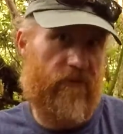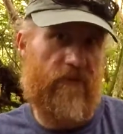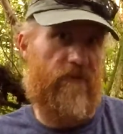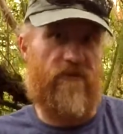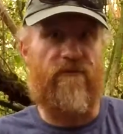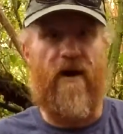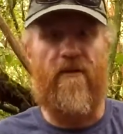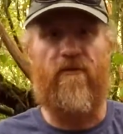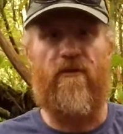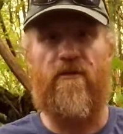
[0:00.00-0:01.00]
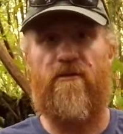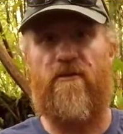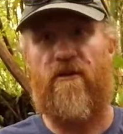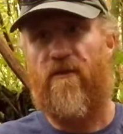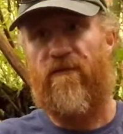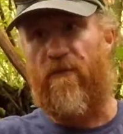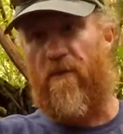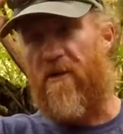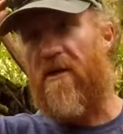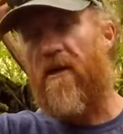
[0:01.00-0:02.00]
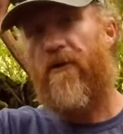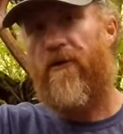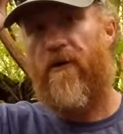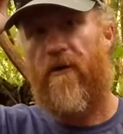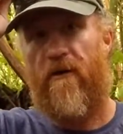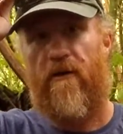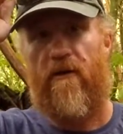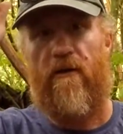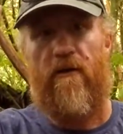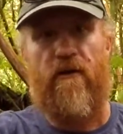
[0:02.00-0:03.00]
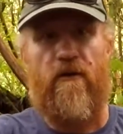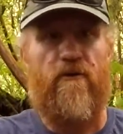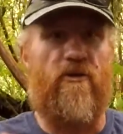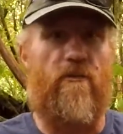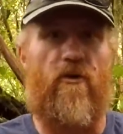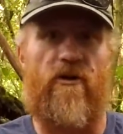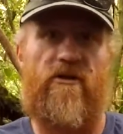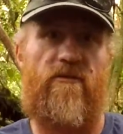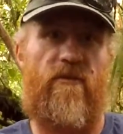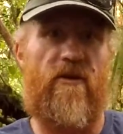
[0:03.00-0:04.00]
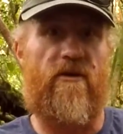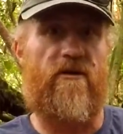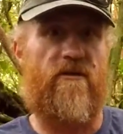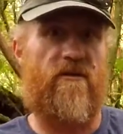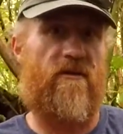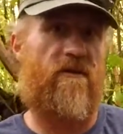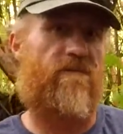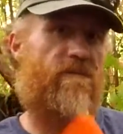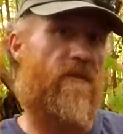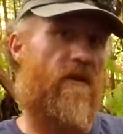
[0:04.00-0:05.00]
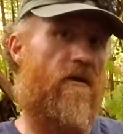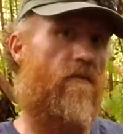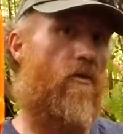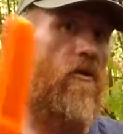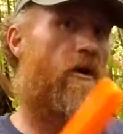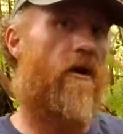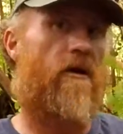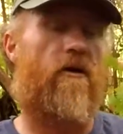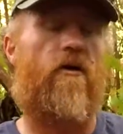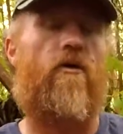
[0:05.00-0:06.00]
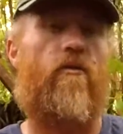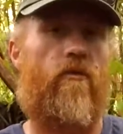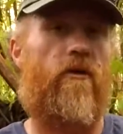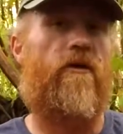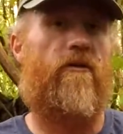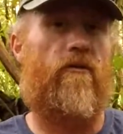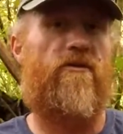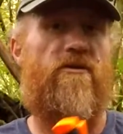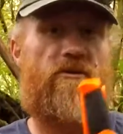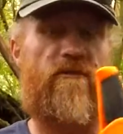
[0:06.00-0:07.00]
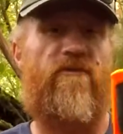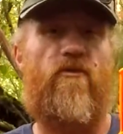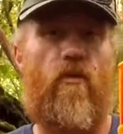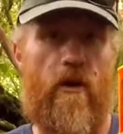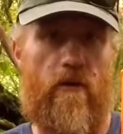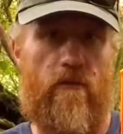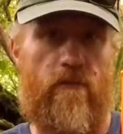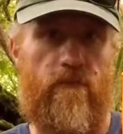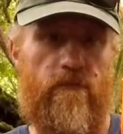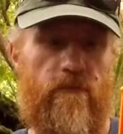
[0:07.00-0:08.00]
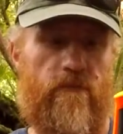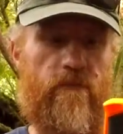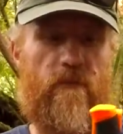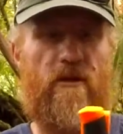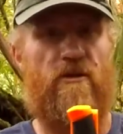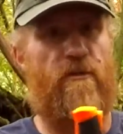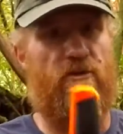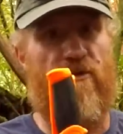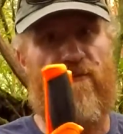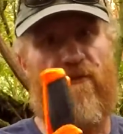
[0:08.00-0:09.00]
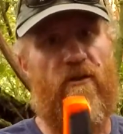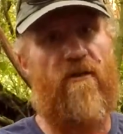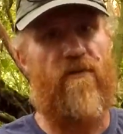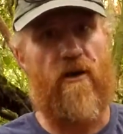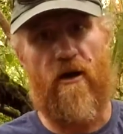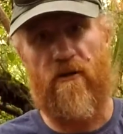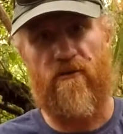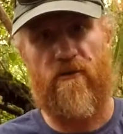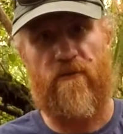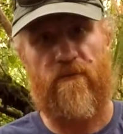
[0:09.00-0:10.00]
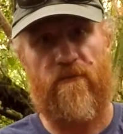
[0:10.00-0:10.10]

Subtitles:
or survivalist, from the beginner to the more experienced. A Mora really will serve you well, especially for $11.